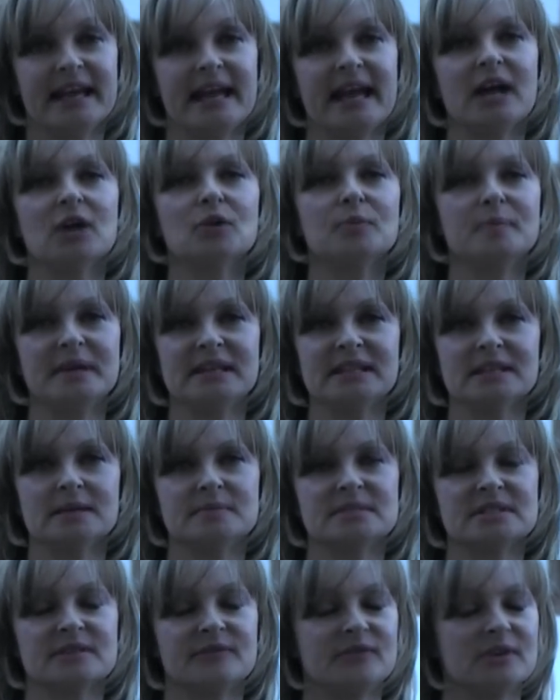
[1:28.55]
helping
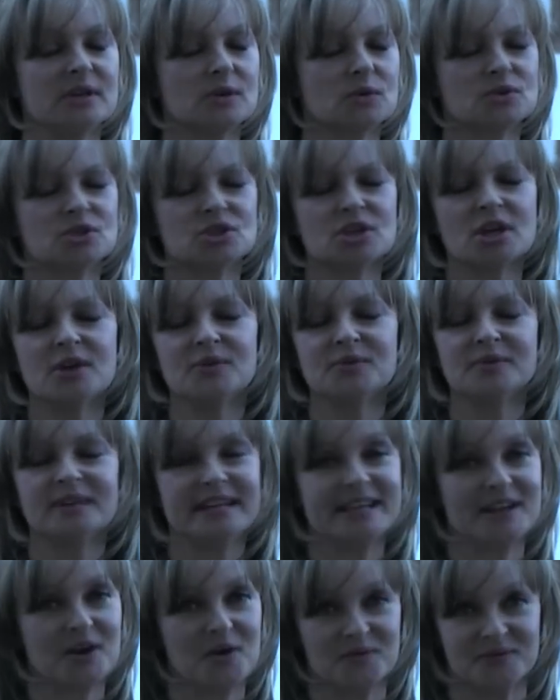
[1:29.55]
them to feel
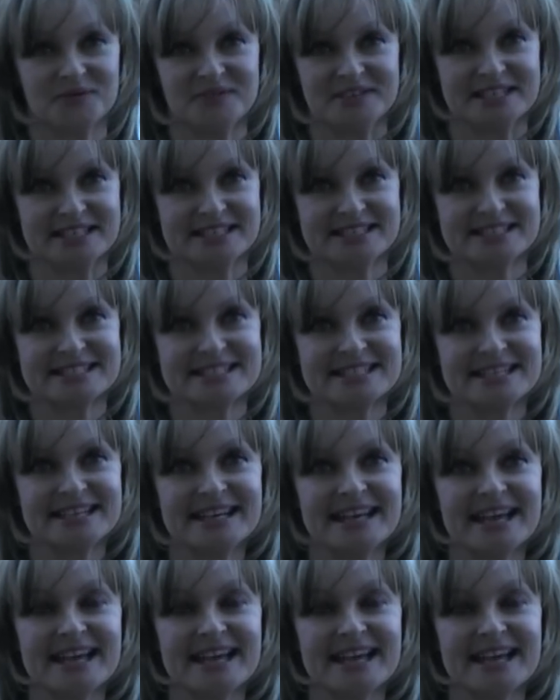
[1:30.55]
totally confident